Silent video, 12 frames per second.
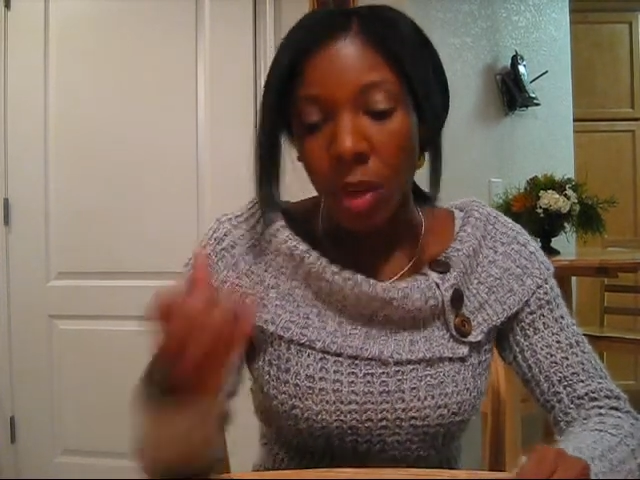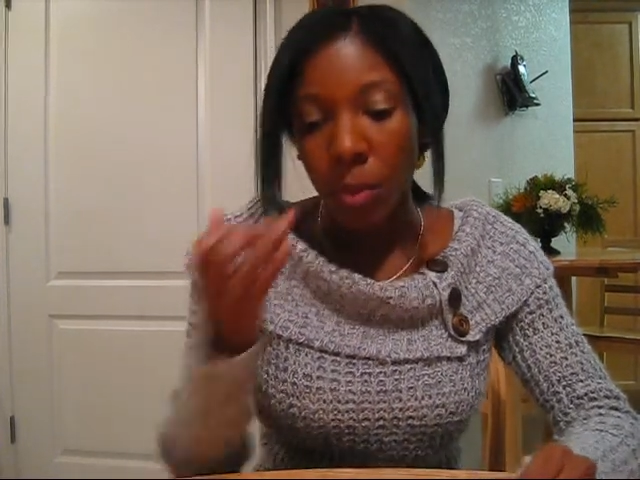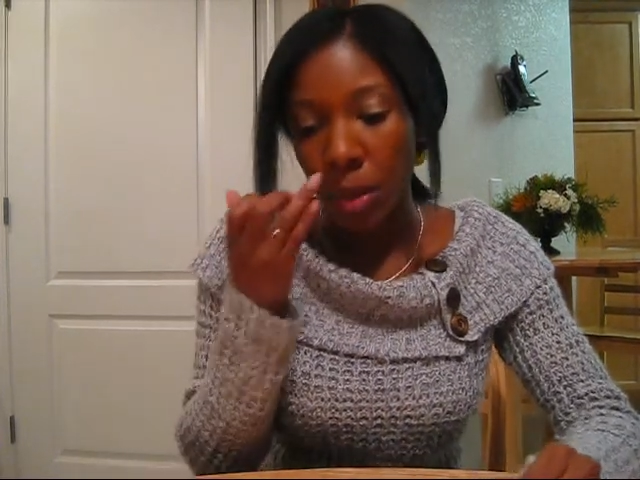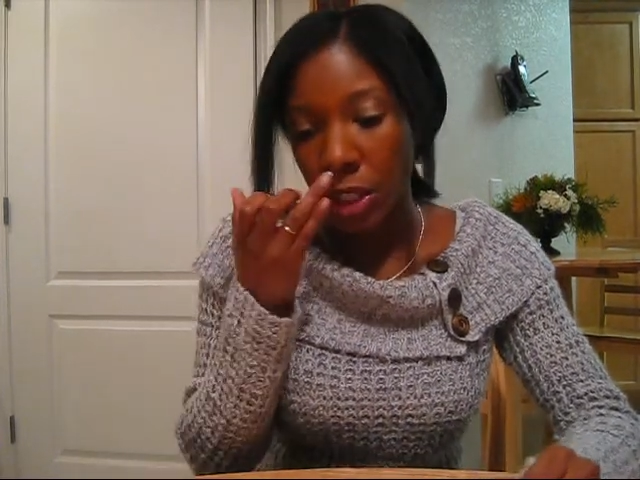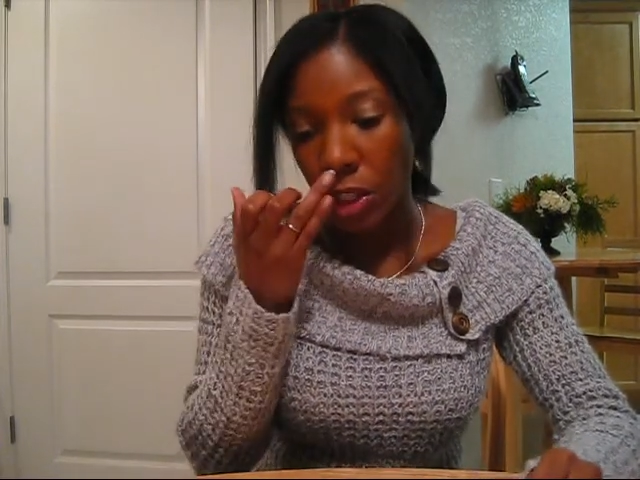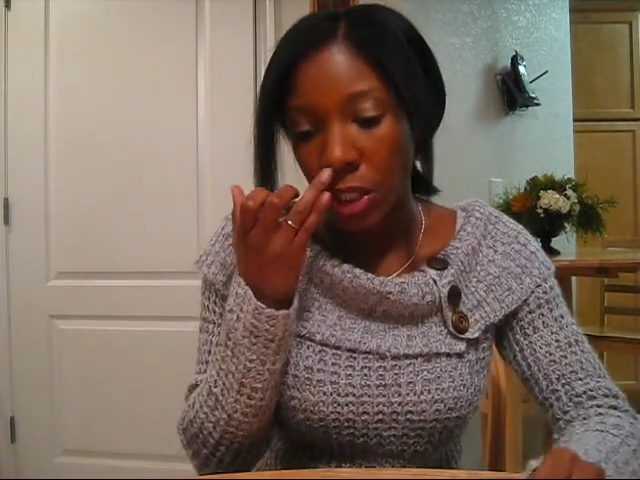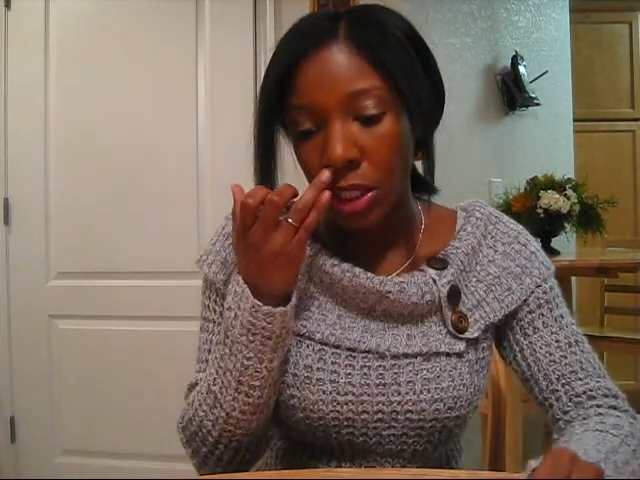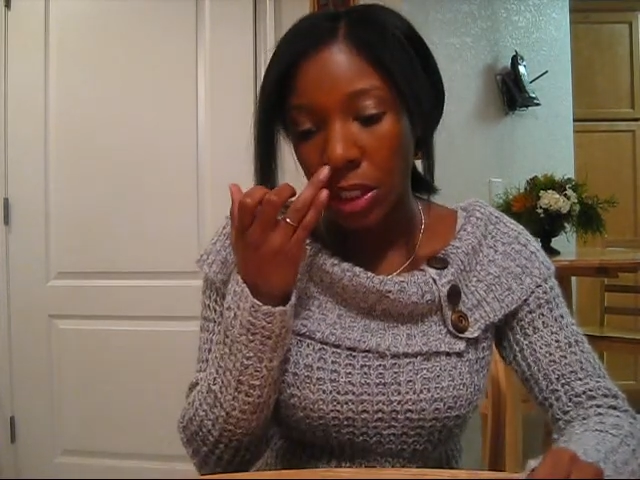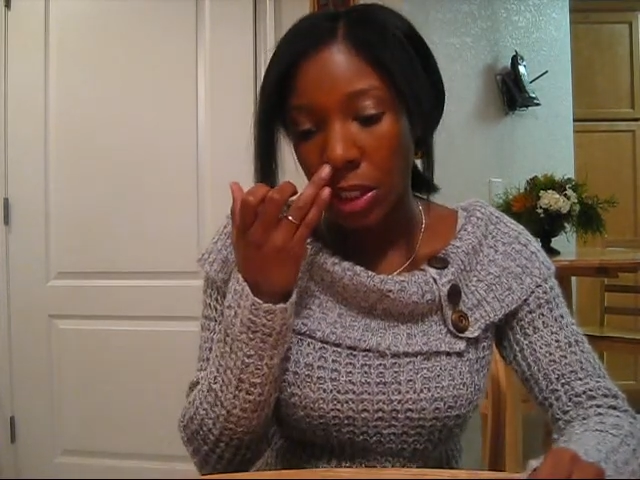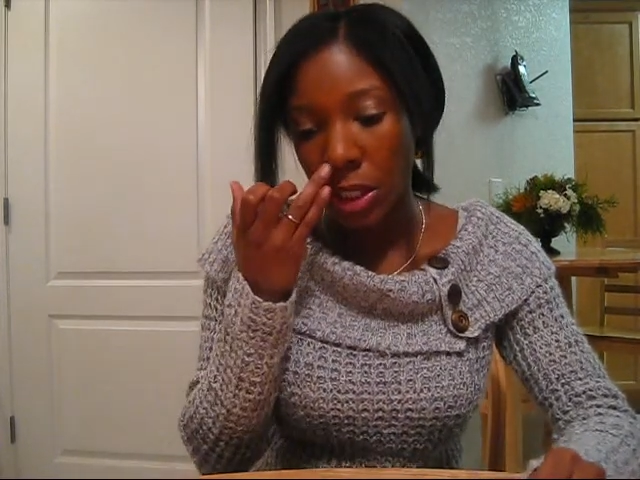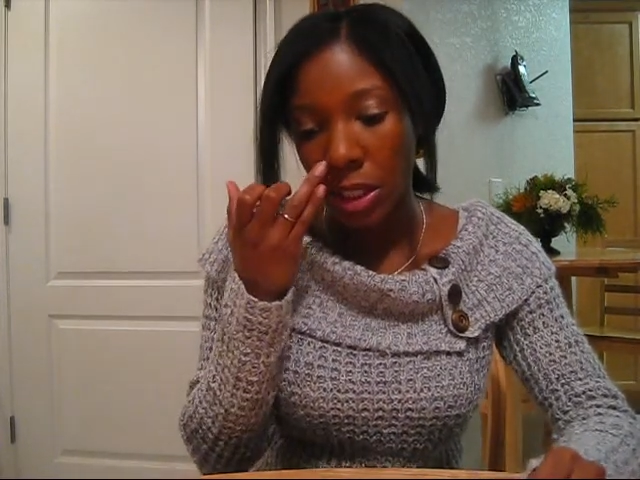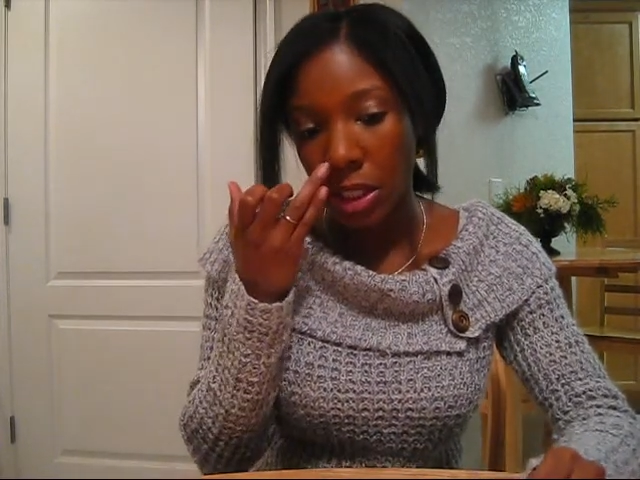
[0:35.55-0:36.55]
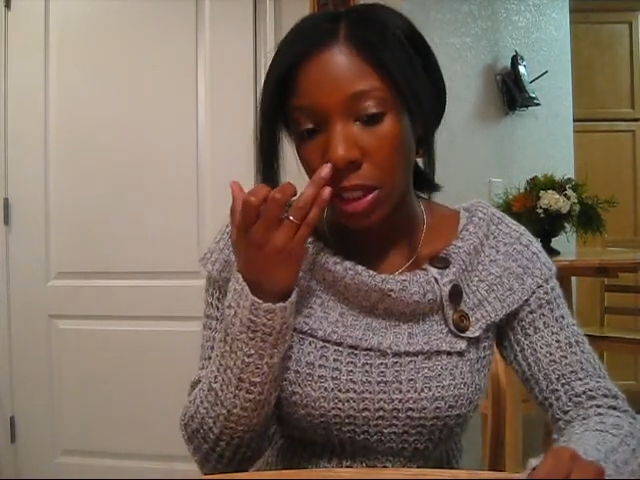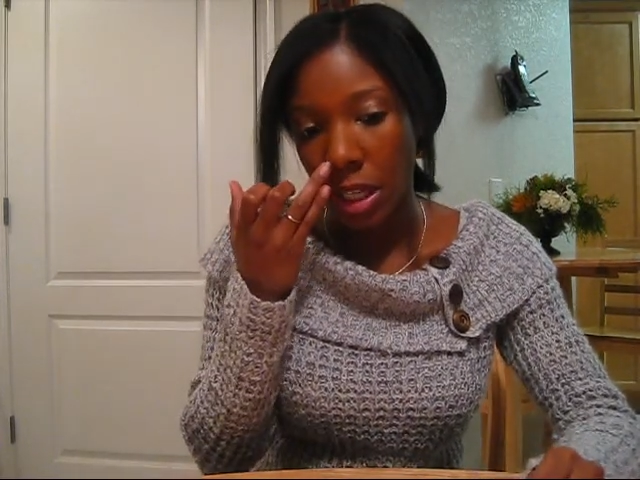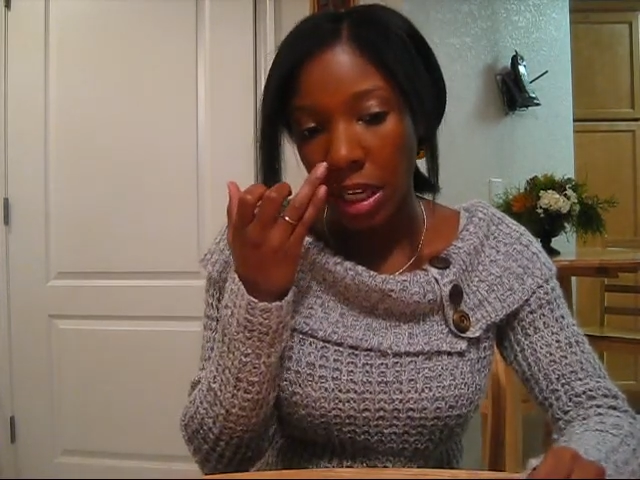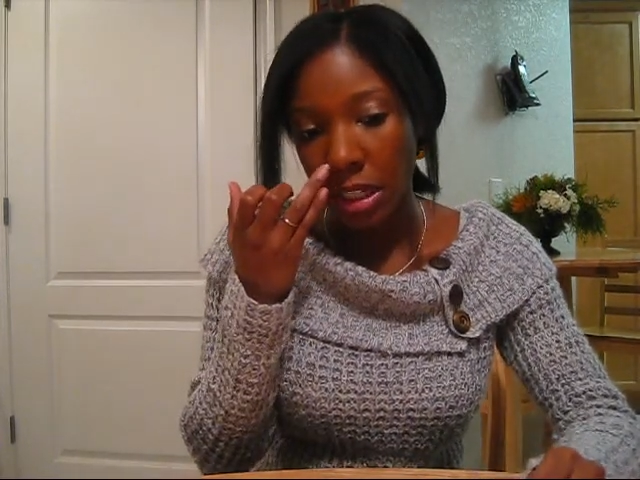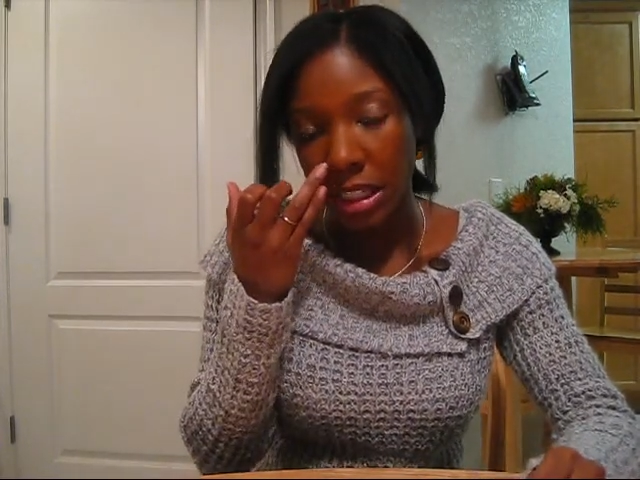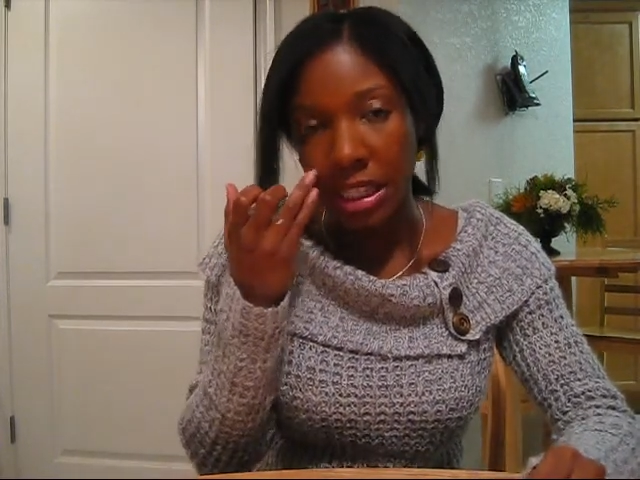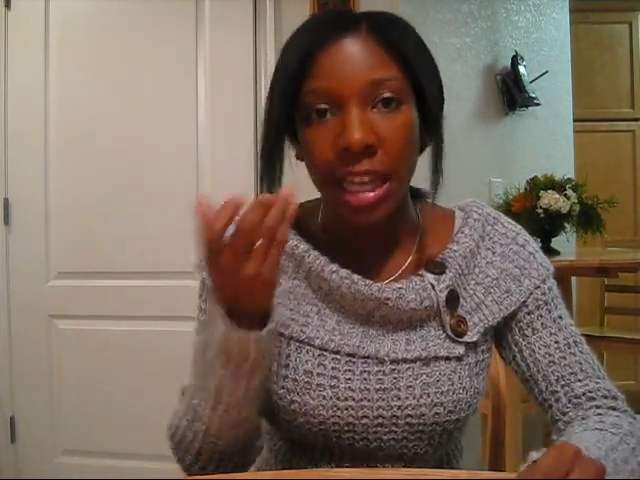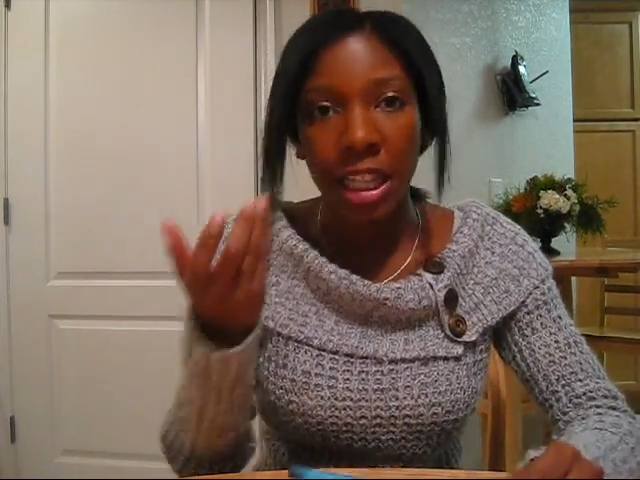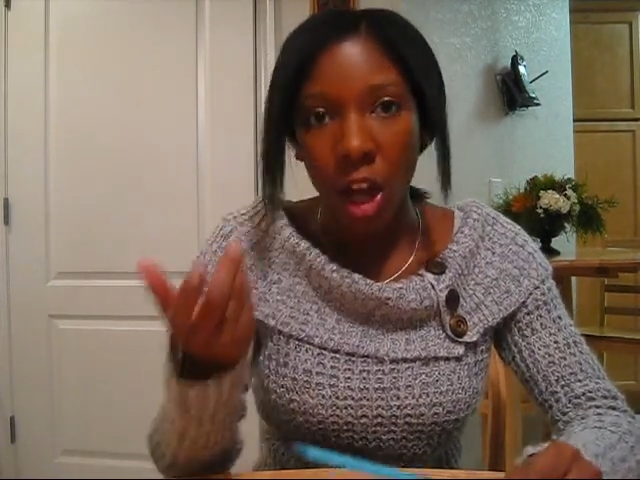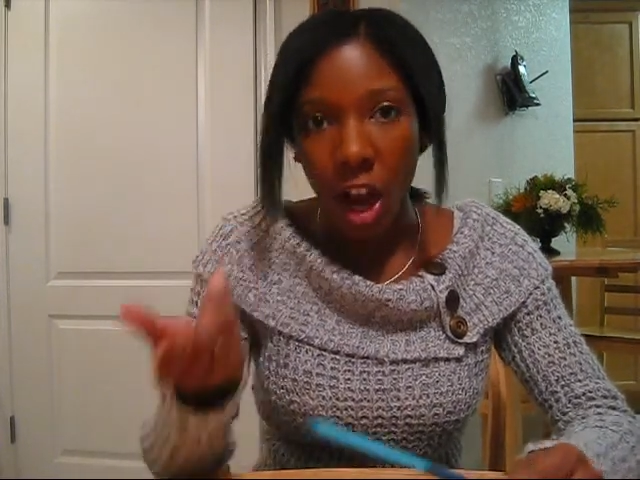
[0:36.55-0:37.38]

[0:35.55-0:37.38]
which is just slightly